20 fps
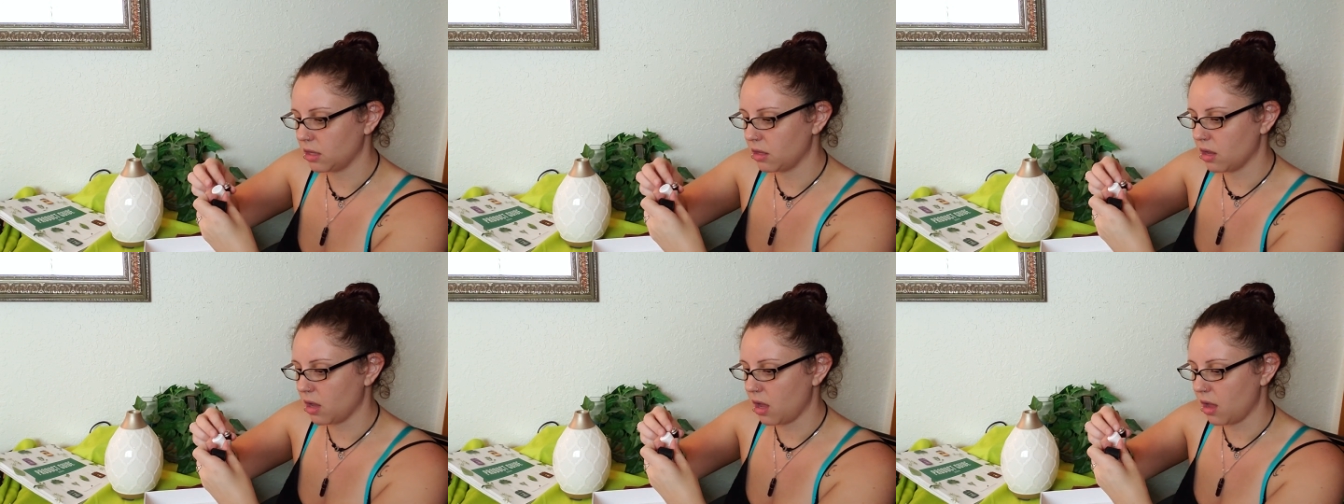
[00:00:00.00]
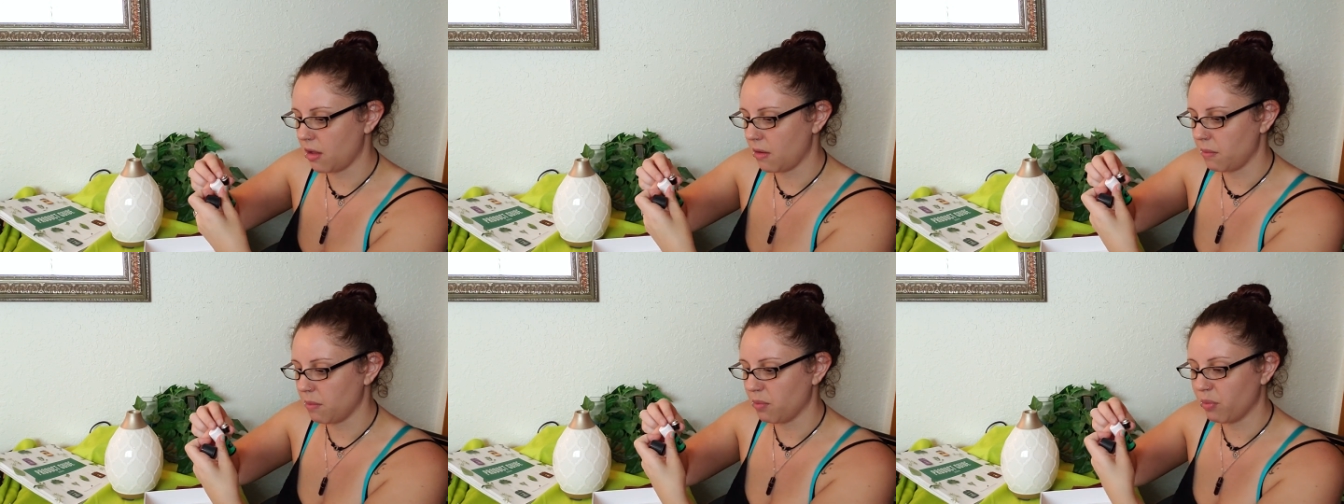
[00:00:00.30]

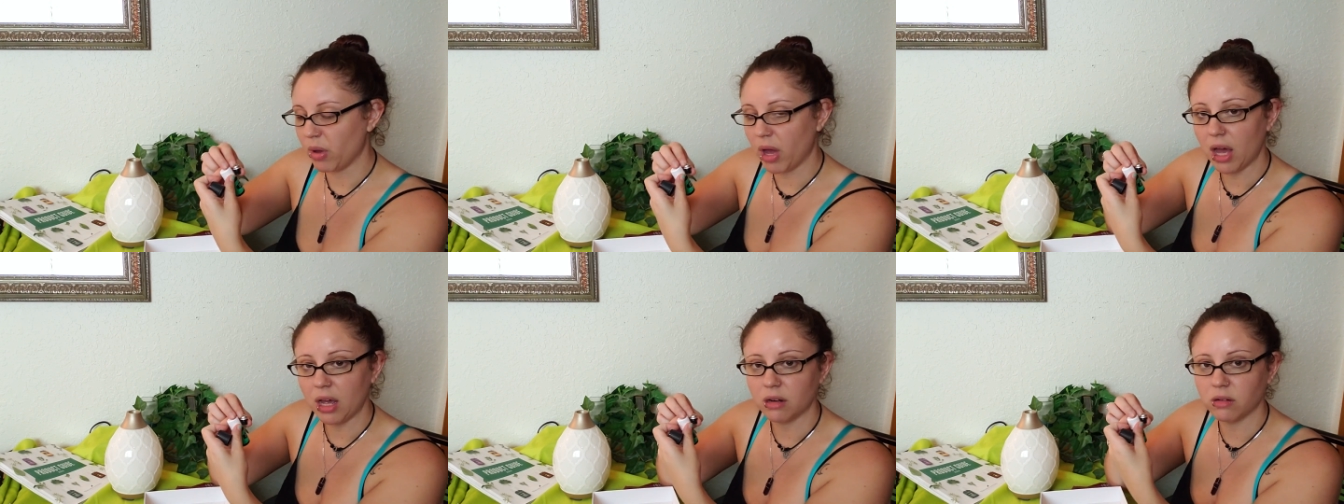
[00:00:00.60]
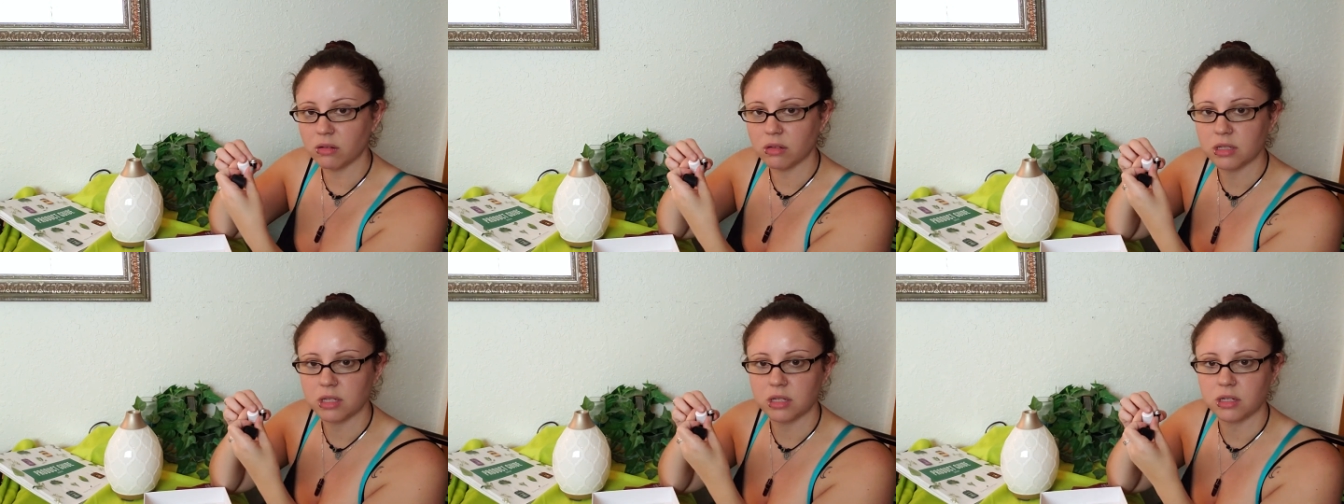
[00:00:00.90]
um,
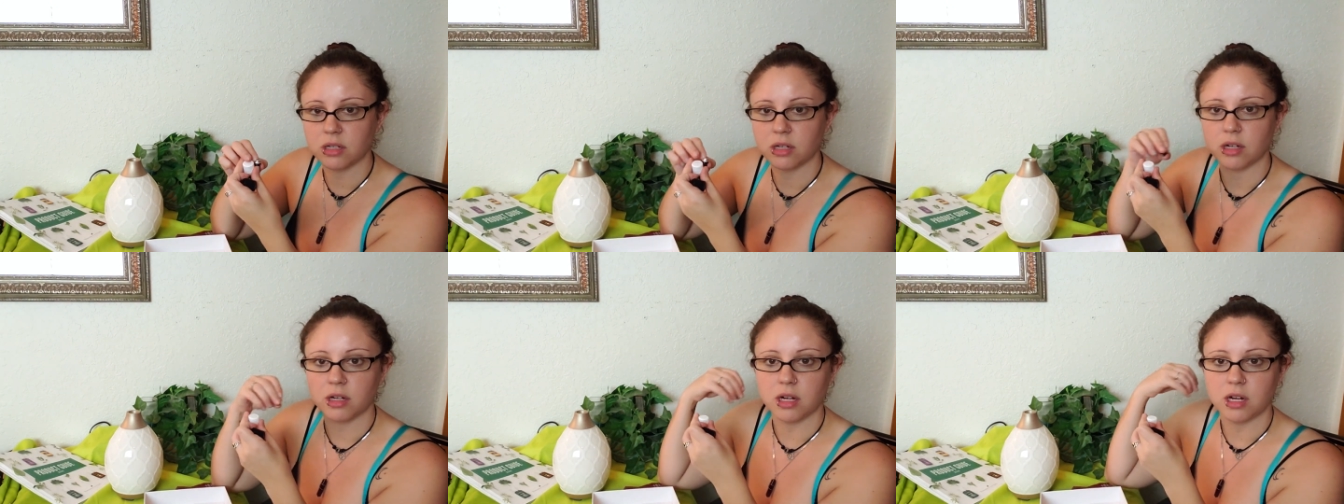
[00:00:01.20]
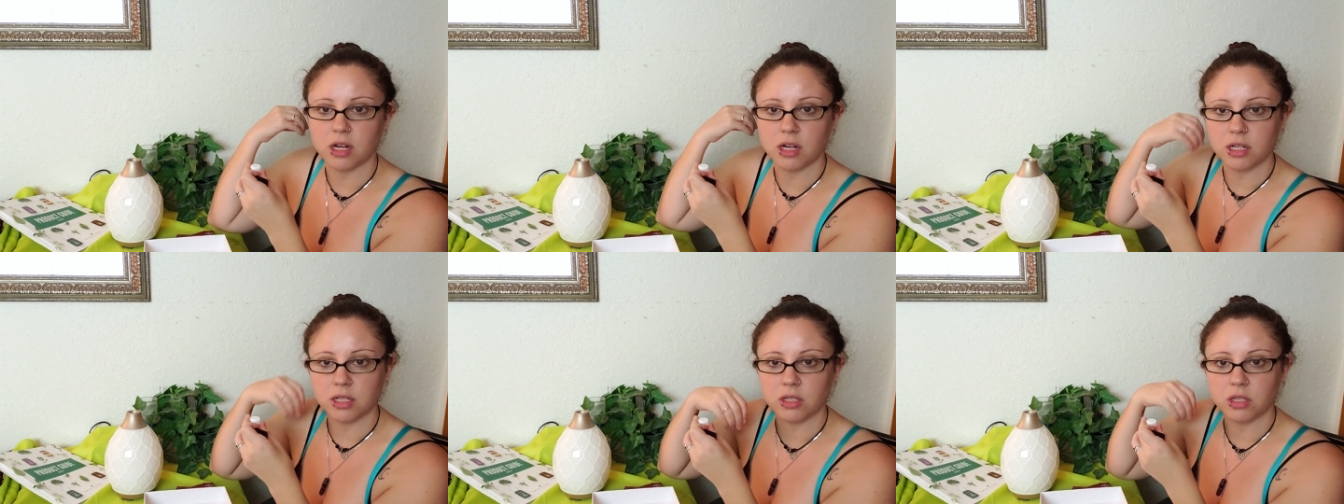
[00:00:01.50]
bottles and turn
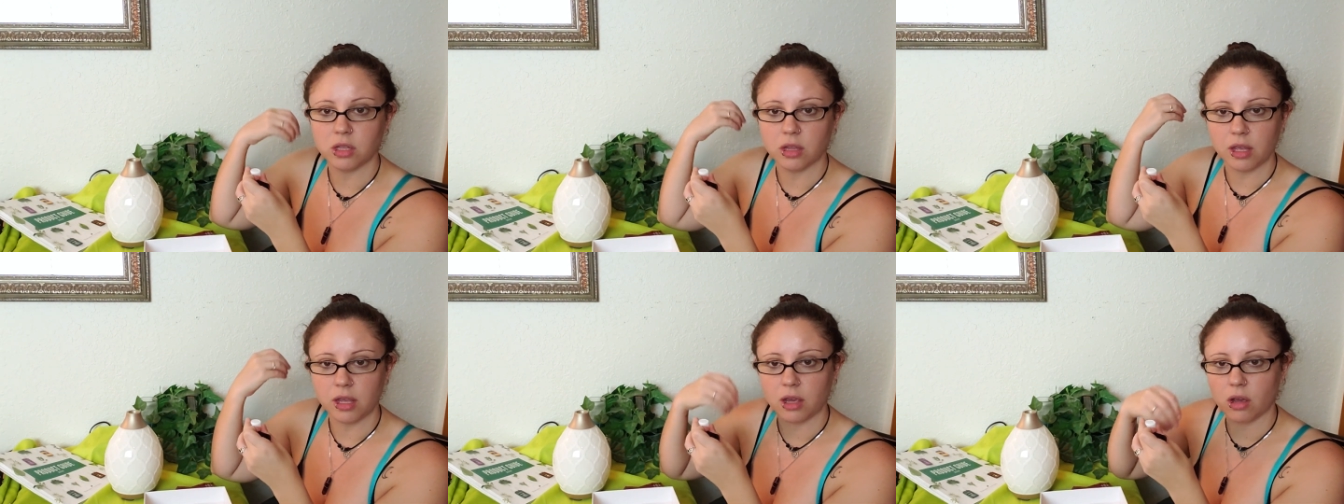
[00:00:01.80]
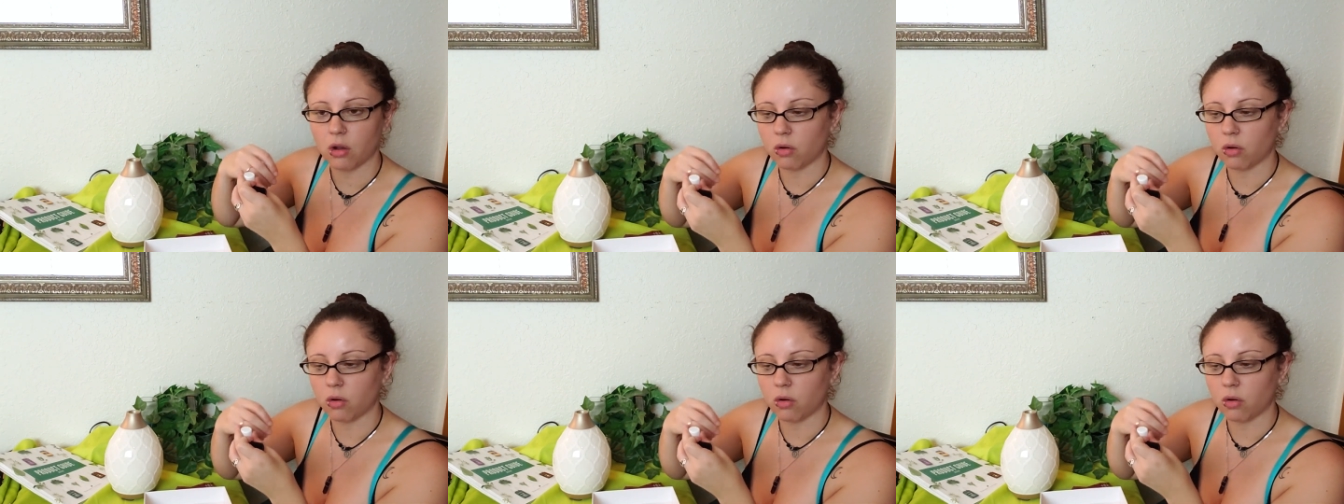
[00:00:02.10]
it into, like,